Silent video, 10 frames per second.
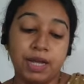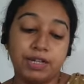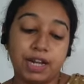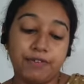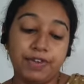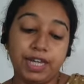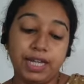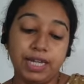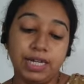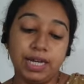Traffic in
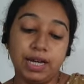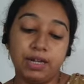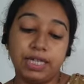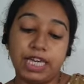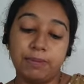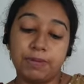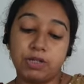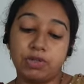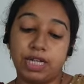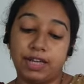India keeps
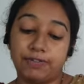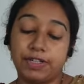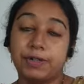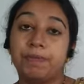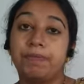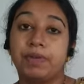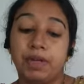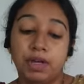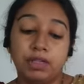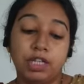to the left.
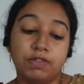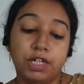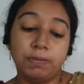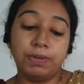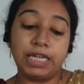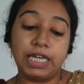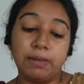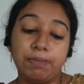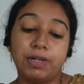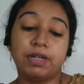The verb
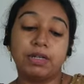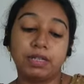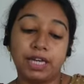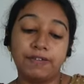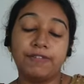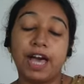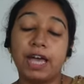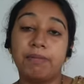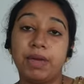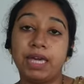keep, give
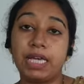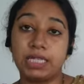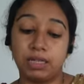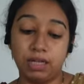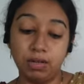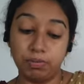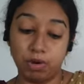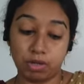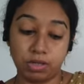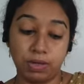and make is in the
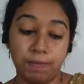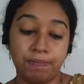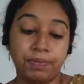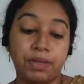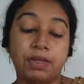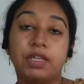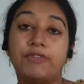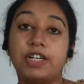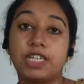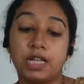box. The
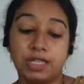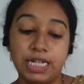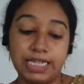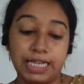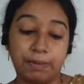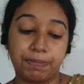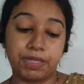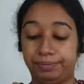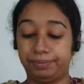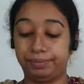first answer is keeps.
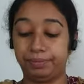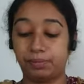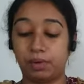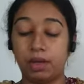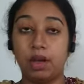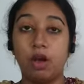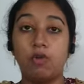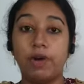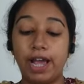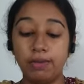
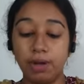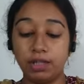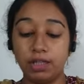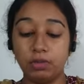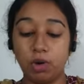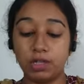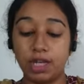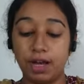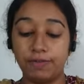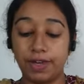While mother was
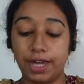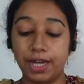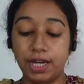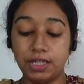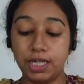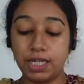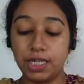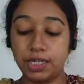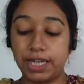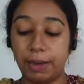away, her
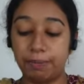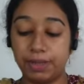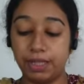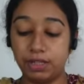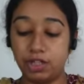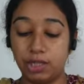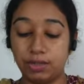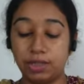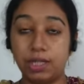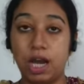sister kept the
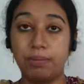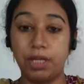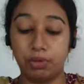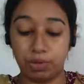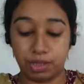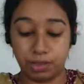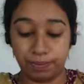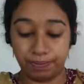children amused.